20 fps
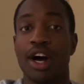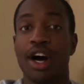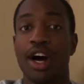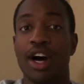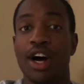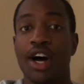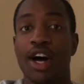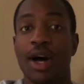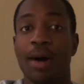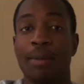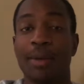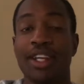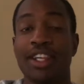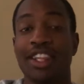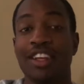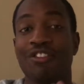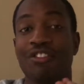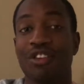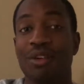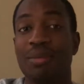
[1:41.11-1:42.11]
Um,
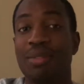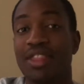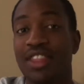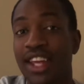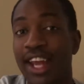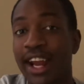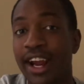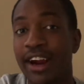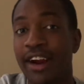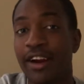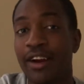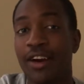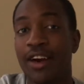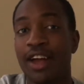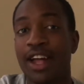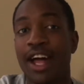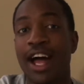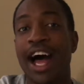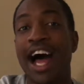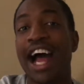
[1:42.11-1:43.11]
and then from
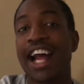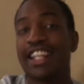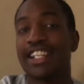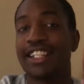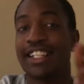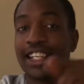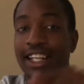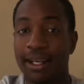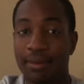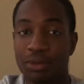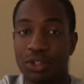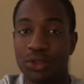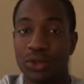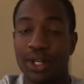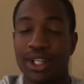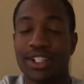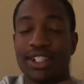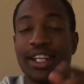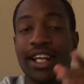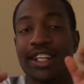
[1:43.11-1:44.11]
there, I skip trace.